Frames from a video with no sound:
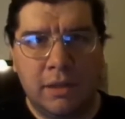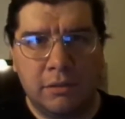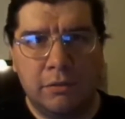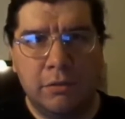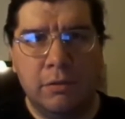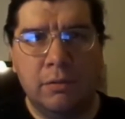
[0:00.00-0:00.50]

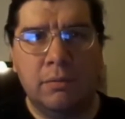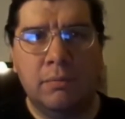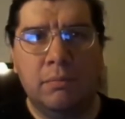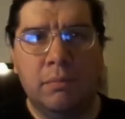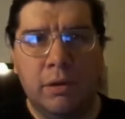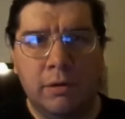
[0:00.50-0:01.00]

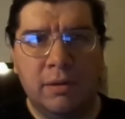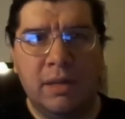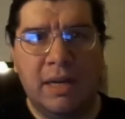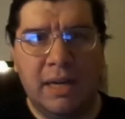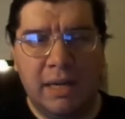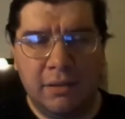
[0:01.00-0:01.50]
Dr.
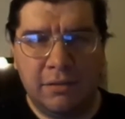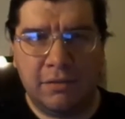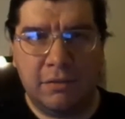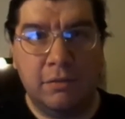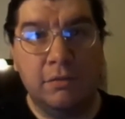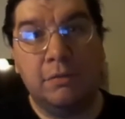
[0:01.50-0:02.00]
Martin
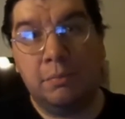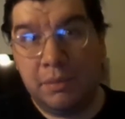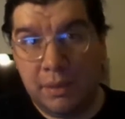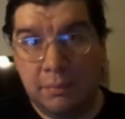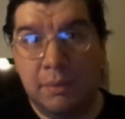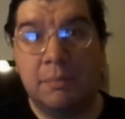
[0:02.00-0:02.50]
Heiss, who's
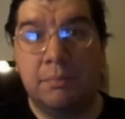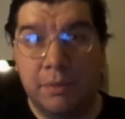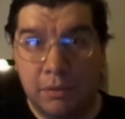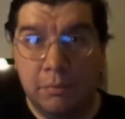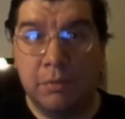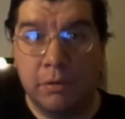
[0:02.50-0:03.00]
played by
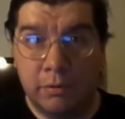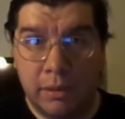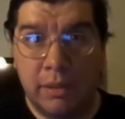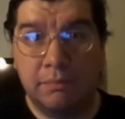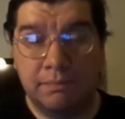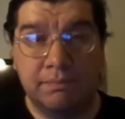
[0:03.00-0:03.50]
Bill
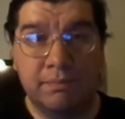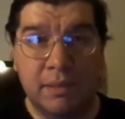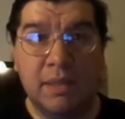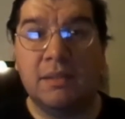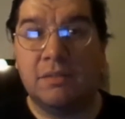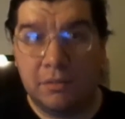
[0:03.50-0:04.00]
Murray.
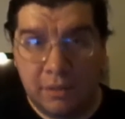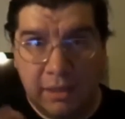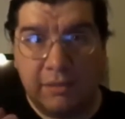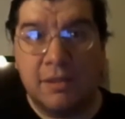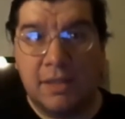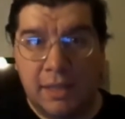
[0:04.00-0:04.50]
Yeah, so
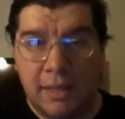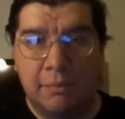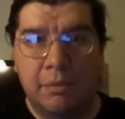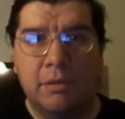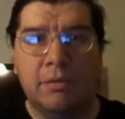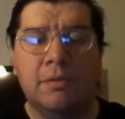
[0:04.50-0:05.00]
he has a
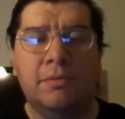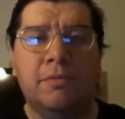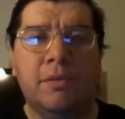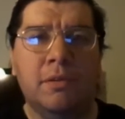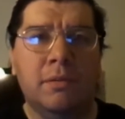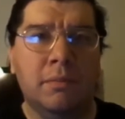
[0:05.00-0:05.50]
cameo in the
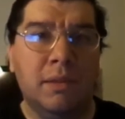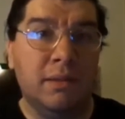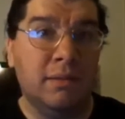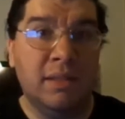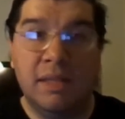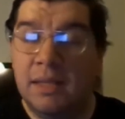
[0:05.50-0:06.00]
film,
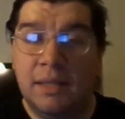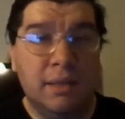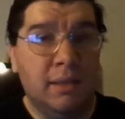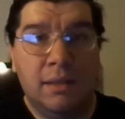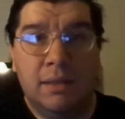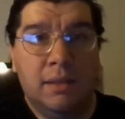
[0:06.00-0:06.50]
and
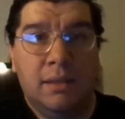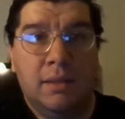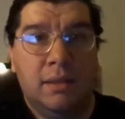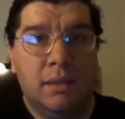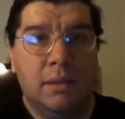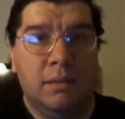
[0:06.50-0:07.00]

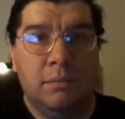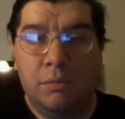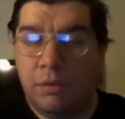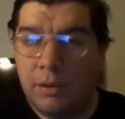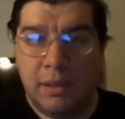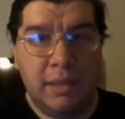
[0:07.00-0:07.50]

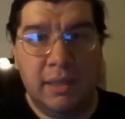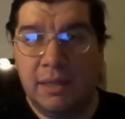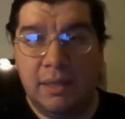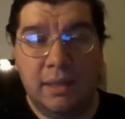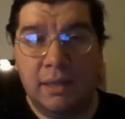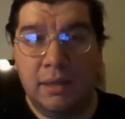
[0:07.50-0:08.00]
boy,
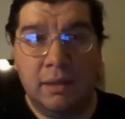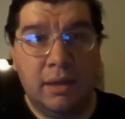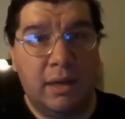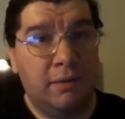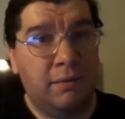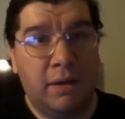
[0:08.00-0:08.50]

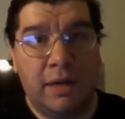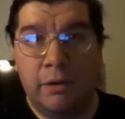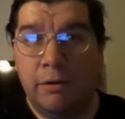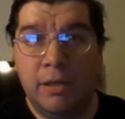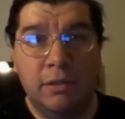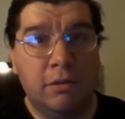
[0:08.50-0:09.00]
I,
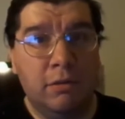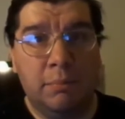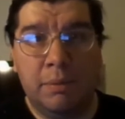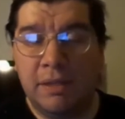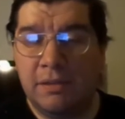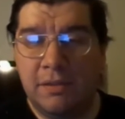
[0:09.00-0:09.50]
I already
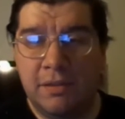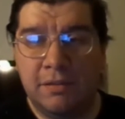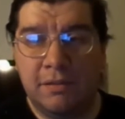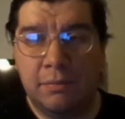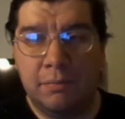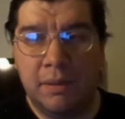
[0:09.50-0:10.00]
know about
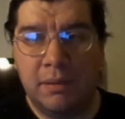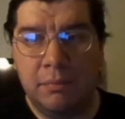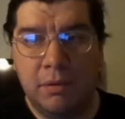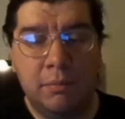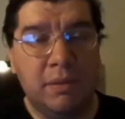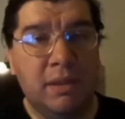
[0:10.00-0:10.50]
this by
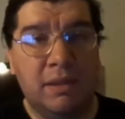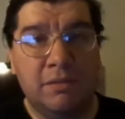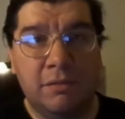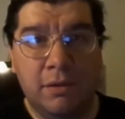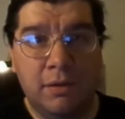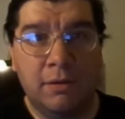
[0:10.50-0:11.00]
the moment I
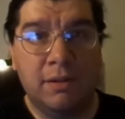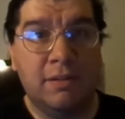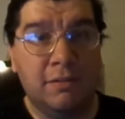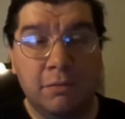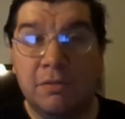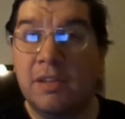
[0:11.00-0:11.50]
saw
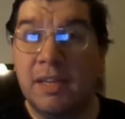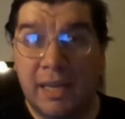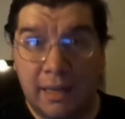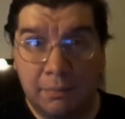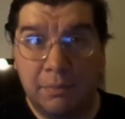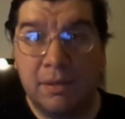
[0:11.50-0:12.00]
that this was going
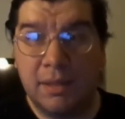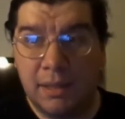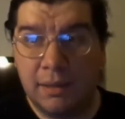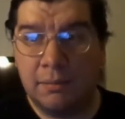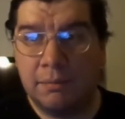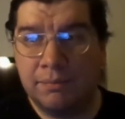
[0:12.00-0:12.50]
to happen to
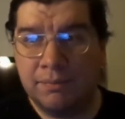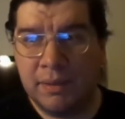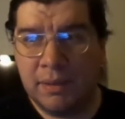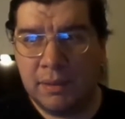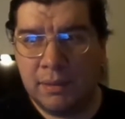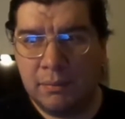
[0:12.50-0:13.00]
him,
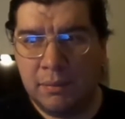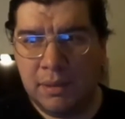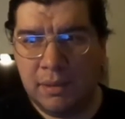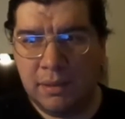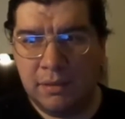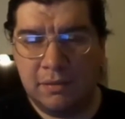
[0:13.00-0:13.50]

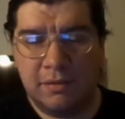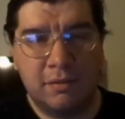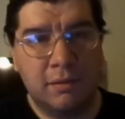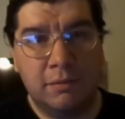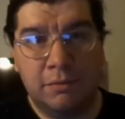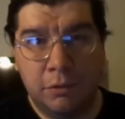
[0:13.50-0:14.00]

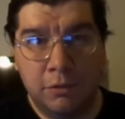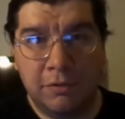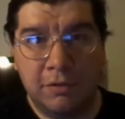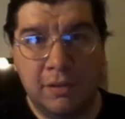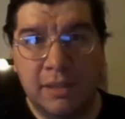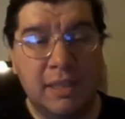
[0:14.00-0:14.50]
because
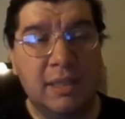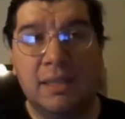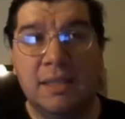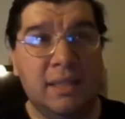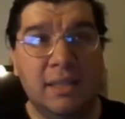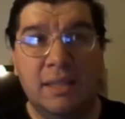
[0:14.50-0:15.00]

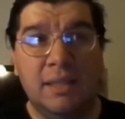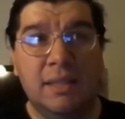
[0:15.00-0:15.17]
unfortunately,